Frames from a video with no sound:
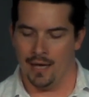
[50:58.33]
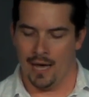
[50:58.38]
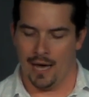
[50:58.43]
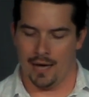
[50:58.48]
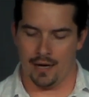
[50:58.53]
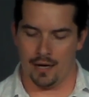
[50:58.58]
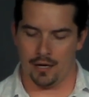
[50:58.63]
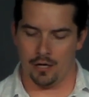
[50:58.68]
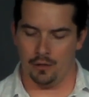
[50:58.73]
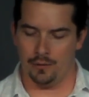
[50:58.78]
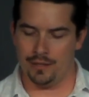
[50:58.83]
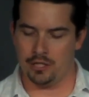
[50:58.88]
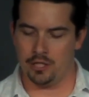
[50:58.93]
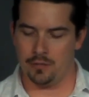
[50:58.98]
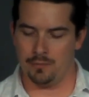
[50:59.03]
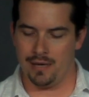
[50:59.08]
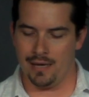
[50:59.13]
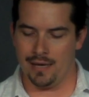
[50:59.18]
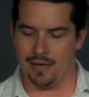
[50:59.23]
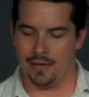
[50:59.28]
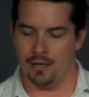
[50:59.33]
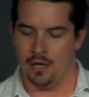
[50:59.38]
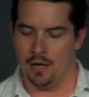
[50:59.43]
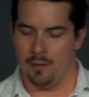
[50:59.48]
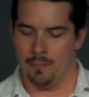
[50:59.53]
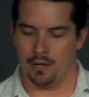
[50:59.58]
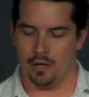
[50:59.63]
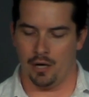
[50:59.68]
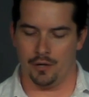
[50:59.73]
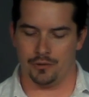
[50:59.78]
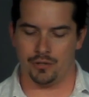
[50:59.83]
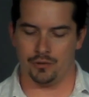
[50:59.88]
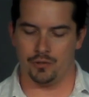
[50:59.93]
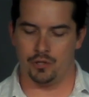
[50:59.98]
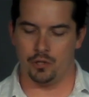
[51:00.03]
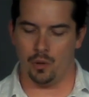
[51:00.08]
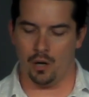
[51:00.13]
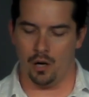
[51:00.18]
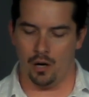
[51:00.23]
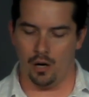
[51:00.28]
and not only to me, but also
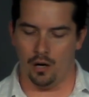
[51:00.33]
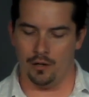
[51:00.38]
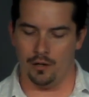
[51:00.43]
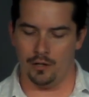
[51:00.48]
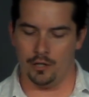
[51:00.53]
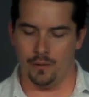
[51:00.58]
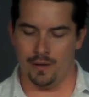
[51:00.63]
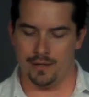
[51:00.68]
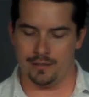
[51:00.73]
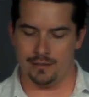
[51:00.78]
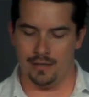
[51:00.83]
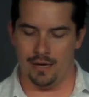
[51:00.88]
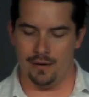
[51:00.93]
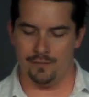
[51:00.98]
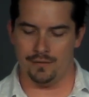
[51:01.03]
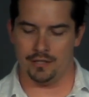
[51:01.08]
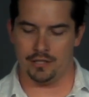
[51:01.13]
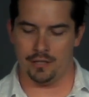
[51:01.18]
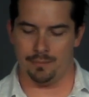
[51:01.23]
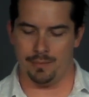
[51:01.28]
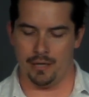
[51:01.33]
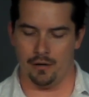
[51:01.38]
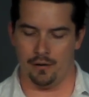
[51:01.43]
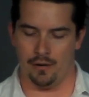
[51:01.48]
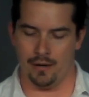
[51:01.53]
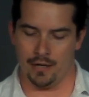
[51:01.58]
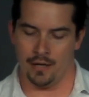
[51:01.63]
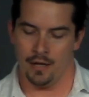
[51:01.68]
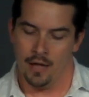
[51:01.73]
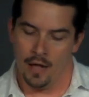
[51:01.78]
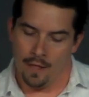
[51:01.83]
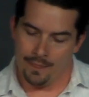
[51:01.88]
to all who has loved his appearing.